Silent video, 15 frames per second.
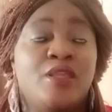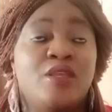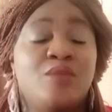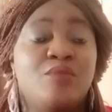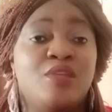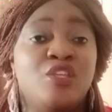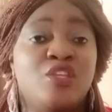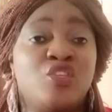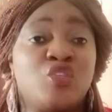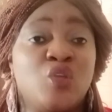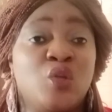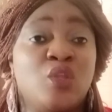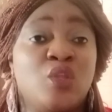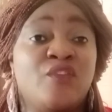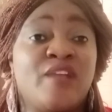May the
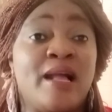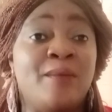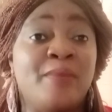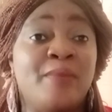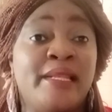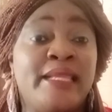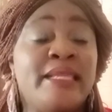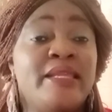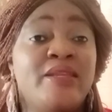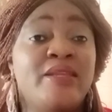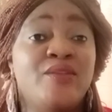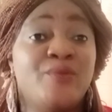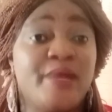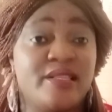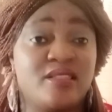soul of Kambili
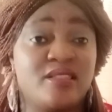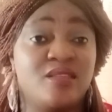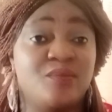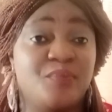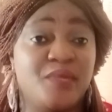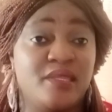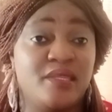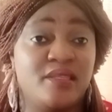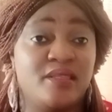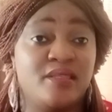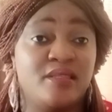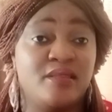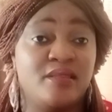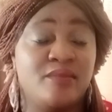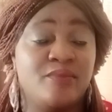rest in
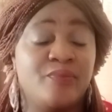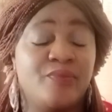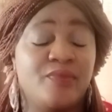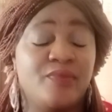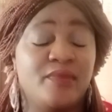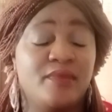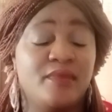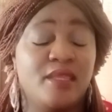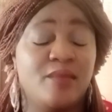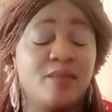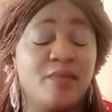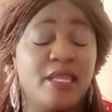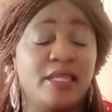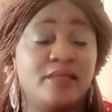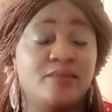peace. Amen.